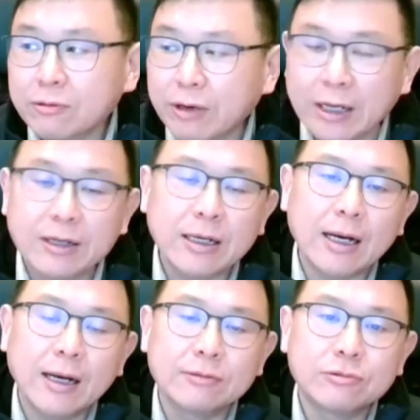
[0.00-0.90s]
Greg,
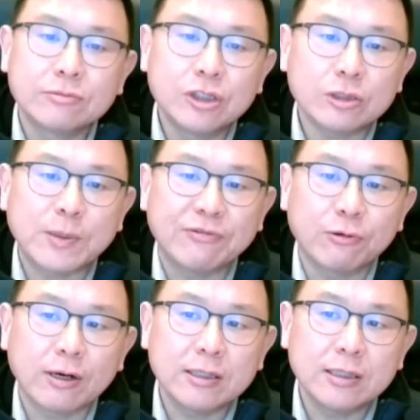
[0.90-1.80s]
just
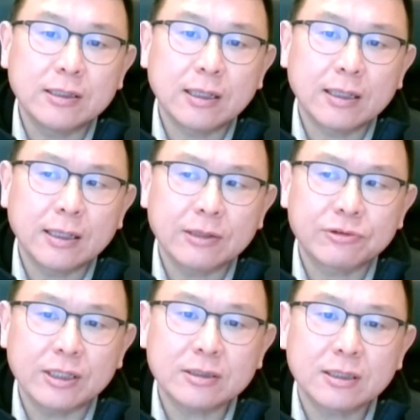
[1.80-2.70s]
before I
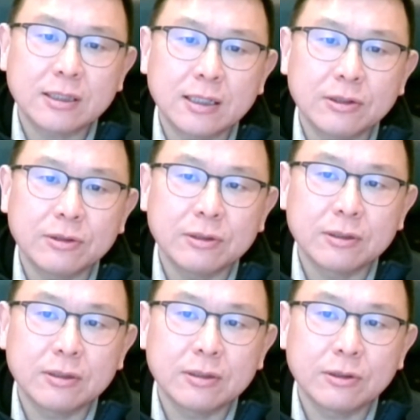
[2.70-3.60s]
address
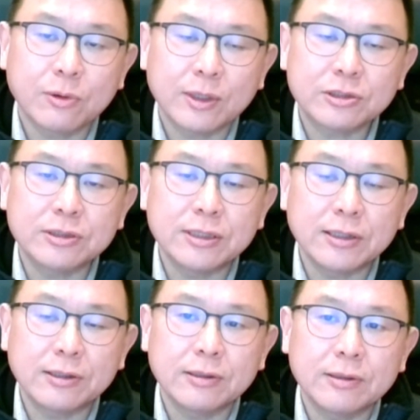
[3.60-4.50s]
your question
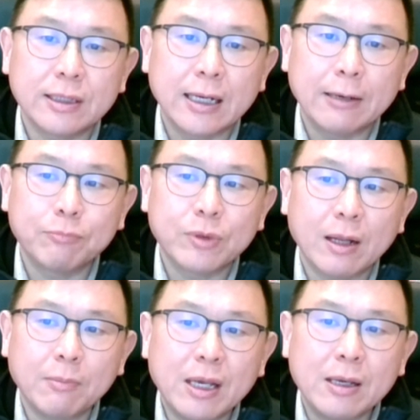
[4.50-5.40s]
there,
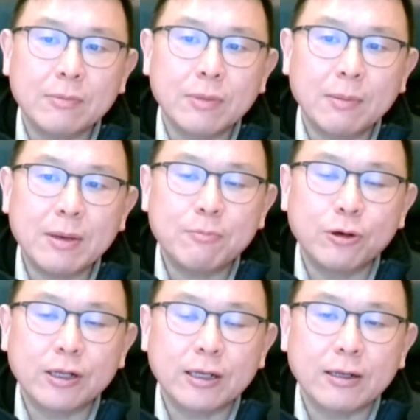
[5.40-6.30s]
let me
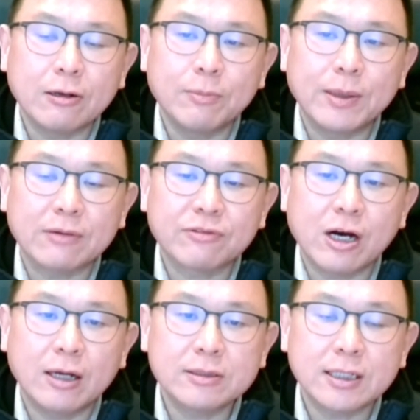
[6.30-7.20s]
put in a little bit of
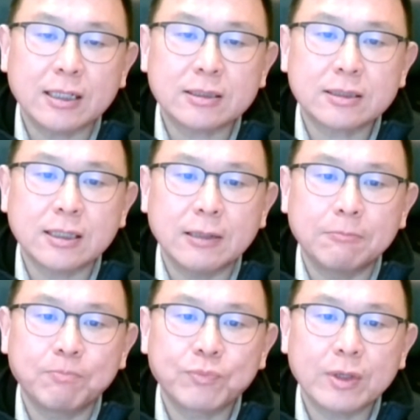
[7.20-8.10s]
context.
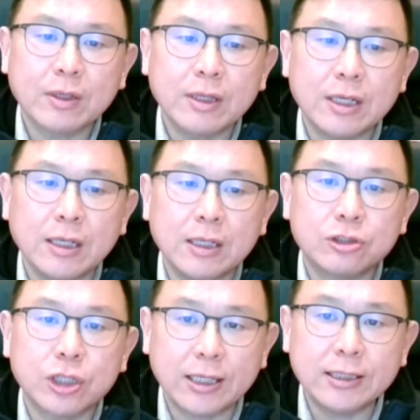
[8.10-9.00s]
The
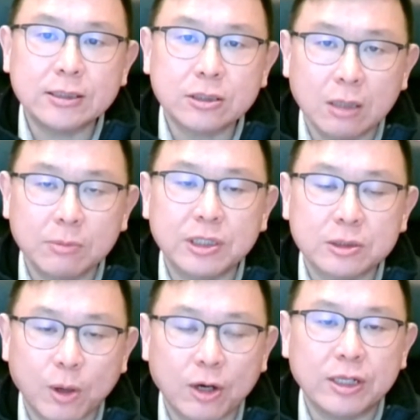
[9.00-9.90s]
Chinese
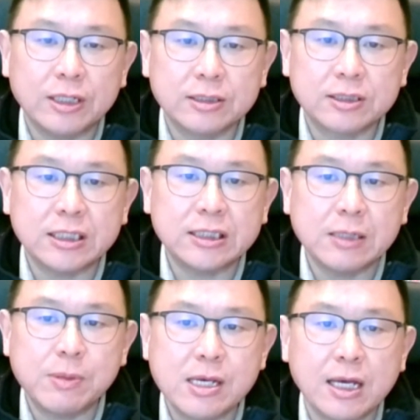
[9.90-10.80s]
Communist Party, the
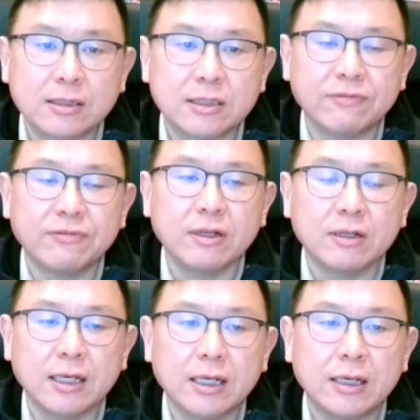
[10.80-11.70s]
CCP, has
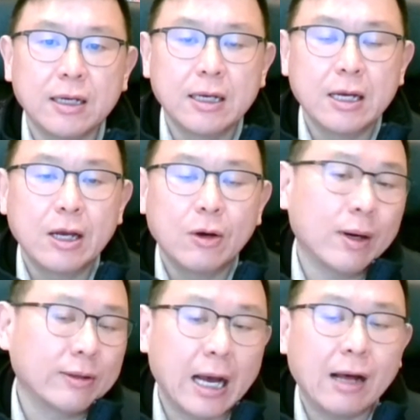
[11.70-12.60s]
definitely,
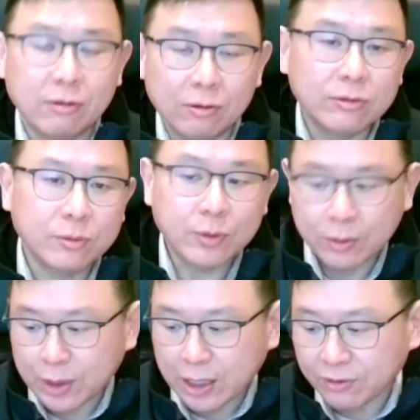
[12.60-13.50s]
well, now we
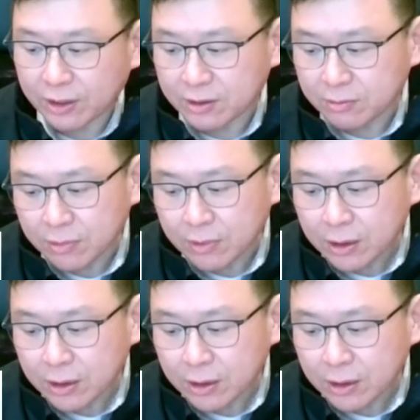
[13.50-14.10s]
even